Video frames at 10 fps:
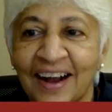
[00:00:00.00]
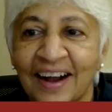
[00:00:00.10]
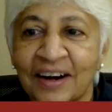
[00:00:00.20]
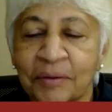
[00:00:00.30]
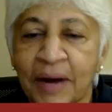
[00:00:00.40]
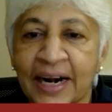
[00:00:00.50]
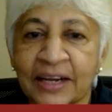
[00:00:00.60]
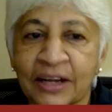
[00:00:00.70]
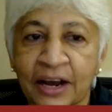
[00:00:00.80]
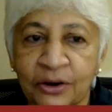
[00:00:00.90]
And
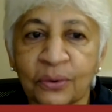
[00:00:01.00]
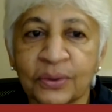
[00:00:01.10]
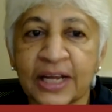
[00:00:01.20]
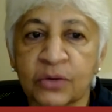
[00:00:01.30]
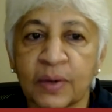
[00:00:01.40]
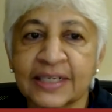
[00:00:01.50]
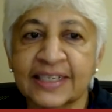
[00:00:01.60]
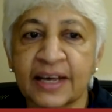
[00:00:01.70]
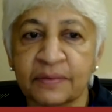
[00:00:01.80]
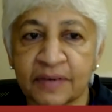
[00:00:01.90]
I know that once
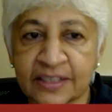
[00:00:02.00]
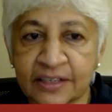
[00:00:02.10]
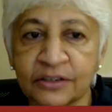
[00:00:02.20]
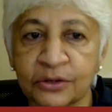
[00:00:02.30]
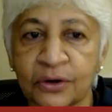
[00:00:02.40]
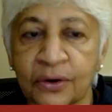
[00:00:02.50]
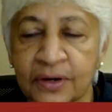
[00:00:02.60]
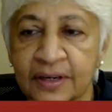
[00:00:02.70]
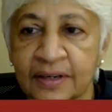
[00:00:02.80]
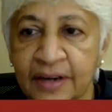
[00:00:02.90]
they've listened to
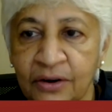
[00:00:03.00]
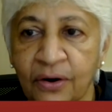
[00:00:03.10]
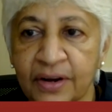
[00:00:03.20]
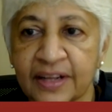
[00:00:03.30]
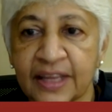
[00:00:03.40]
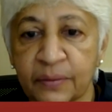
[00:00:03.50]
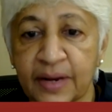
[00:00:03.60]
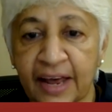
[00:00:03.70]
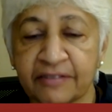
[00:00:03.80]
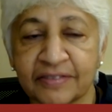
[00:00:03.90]
your recording, they
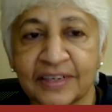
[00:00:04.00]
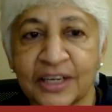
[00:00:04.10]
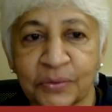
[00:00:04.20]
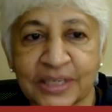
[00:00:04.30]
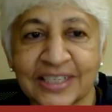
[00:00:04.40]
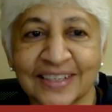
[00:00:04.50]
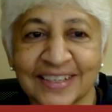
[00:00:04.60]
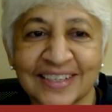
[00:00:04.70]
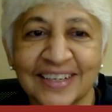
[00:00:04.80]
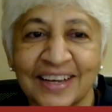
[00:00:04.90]
will have
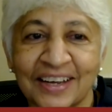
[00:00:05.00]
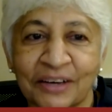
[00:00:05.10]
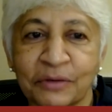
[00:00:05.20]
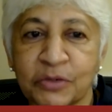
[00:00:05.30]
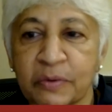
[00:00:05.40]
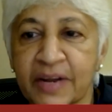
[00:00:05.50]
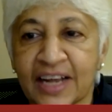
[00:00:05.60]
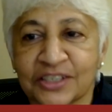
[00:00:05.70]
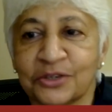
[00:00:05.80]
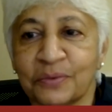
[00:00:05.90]
questions, which we will
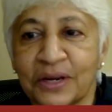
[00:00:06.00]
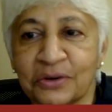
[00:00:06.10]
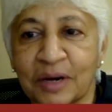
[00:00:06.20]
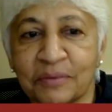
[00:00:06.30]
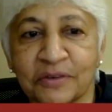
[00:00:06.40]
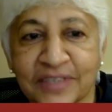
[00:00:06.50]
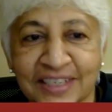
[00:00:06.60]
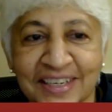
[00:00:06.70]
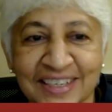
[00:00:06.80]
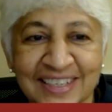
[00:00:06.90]
ask you when you come to
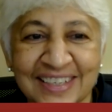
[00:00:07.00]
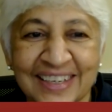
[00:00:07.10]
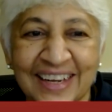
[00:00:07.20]
visit us.